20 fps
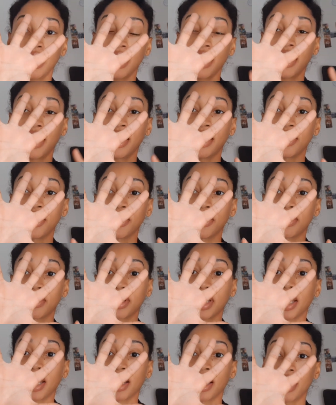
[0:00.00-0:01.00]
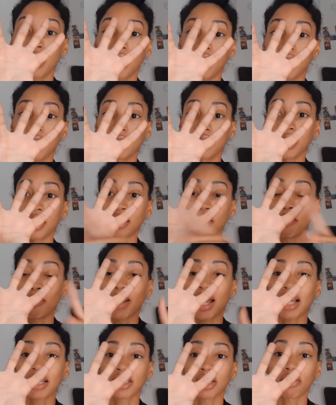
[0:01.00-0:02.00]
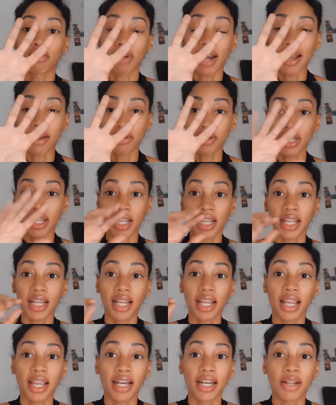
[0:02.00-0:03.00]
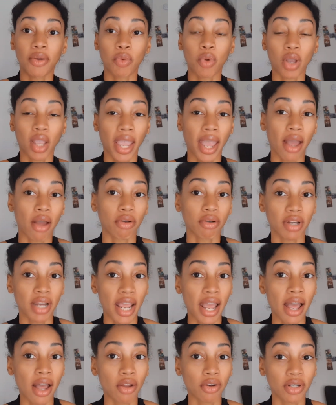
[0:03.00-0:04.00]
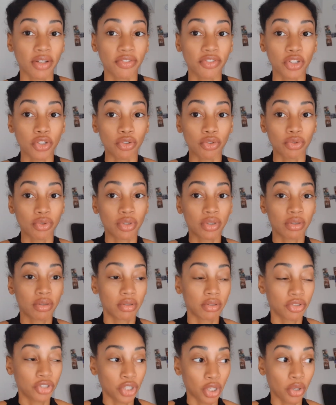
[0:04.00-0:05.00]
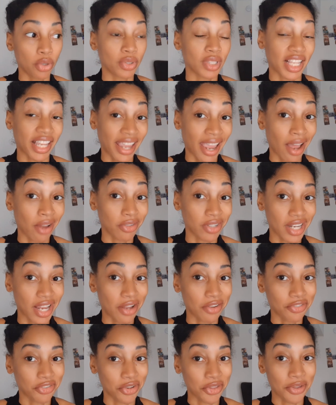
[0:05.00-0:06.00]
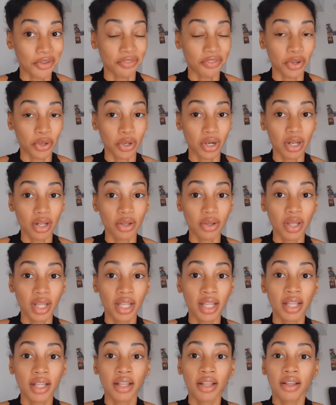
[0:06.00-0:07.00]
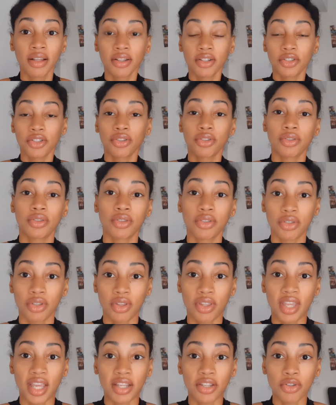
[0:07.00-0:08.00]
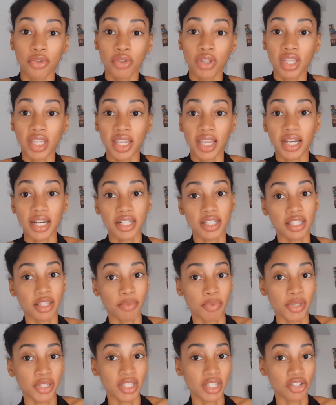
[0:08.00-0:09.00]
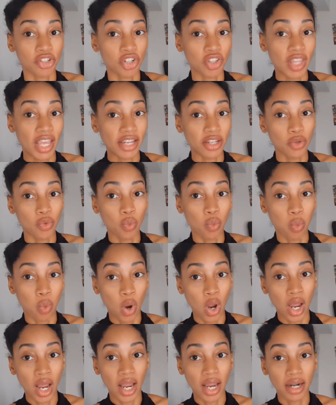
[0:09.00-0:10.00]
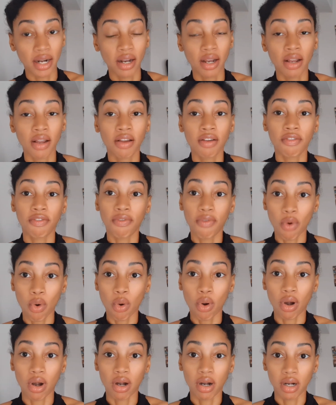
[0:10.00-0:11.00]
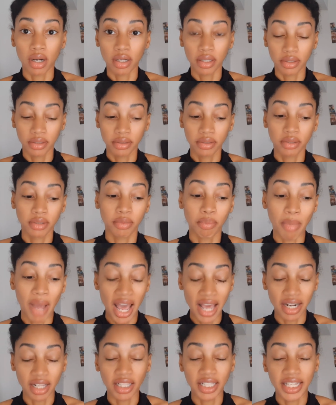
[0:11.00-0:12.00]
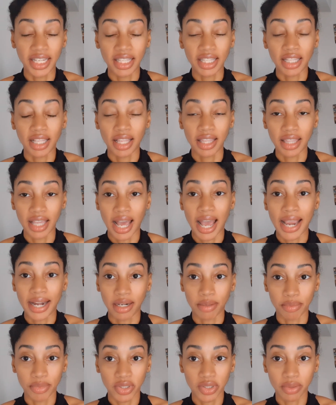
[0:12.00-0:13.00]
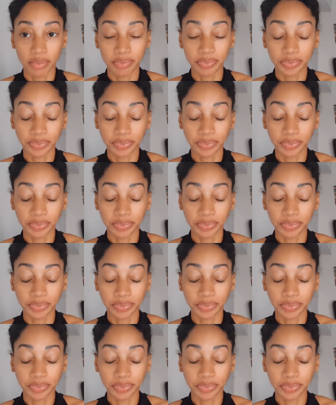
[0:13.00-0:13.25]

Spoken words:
and you'll get a yellow box around it and it will count down if you chose a countdown for the photo, so that you can get into the position that you want for modeling the items.